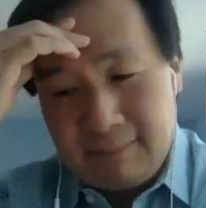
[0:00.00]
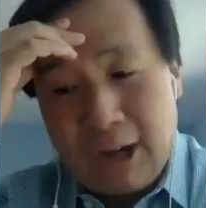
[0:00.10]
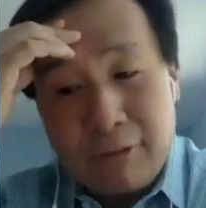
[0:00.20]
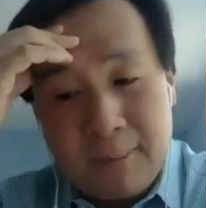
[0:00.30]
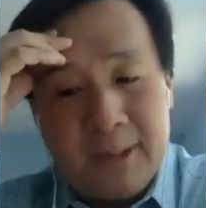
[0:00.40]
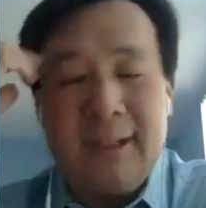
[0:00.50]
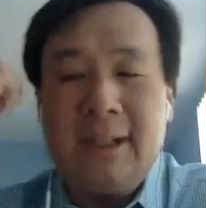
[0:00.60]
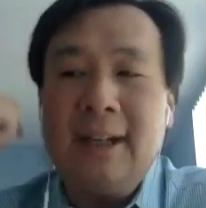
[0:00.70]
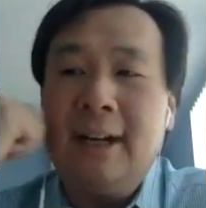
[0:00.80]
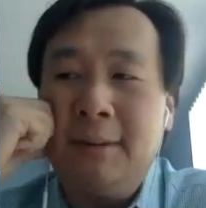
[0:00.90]
government.
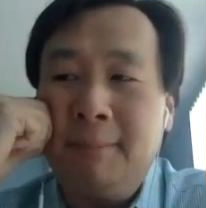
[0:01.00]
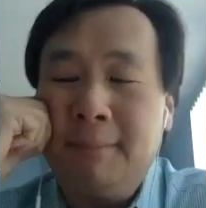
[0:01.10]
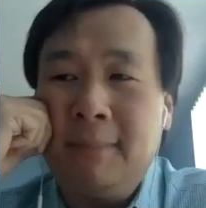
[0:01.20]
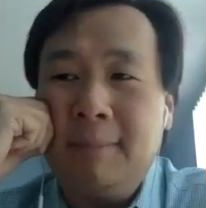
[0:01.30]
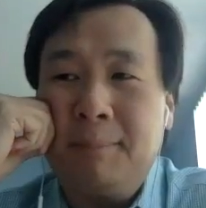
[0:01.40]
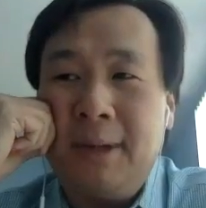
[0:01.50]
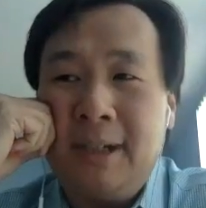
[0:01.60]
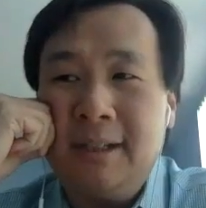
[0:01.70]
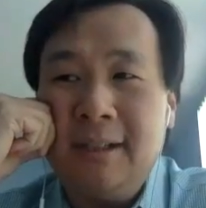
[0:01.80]
But,